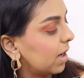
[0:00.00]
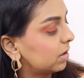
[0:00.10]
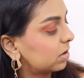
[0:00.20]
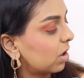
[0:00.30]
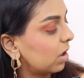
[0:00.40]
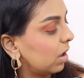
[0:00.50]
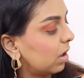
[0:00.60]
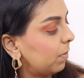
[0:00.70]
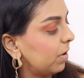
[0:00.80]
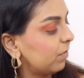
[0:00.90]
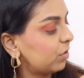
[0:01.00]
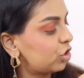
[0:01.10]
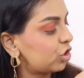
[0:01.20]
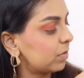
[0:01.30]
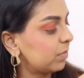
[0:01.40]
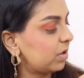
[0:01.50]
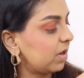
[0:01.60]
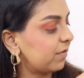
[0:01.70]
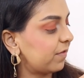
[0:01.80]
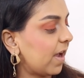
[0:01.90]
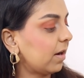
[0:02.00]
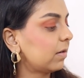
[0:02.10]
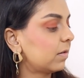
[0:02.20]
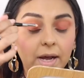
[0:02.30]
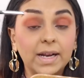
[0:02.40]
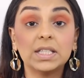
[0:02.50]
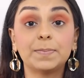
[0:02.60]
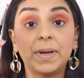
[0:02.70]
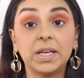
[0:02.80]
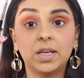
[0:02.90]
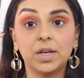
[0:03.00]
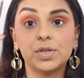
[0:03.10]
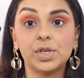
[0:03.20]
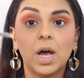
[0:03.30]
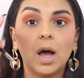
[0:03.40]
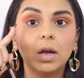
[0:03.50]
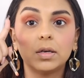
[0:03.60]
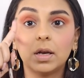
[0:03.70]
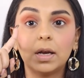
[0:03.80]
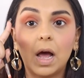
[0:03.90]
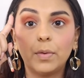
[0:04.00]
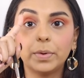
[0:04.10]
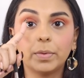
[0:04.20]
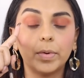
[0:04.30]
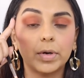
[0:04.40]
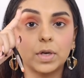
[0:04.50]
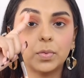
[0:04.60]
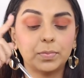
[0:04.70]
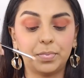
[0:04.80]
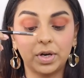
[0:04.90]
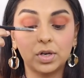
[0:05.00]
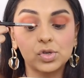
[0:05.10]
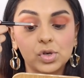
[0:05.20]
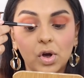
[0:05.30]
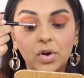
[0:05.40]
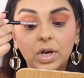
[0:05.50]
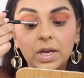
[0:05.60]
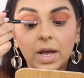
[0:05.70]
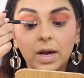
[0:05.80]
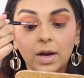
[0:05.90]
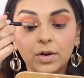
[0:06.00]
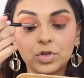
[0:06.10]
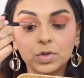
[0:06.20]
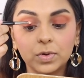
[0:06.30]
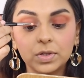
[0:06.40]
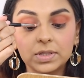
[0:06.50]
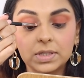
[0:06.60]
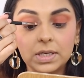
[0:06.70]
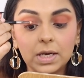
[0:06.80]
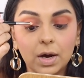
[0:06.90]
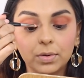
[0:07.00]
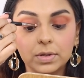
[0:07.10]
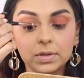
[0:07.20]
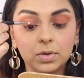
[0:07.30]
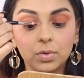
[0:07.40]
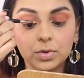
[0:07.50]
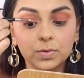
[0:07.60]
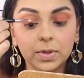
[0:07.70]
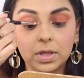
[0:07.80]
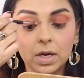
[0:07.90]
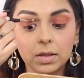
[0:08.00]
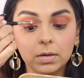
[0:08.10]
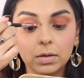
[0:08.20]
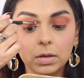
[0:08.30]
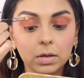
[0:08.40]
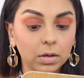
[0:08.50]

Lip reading: It's got a little bit of a shimmery effect. And it's pinkish, yeah? Till now we were working with brickish corally. I kind of just want to see how this goes with the other.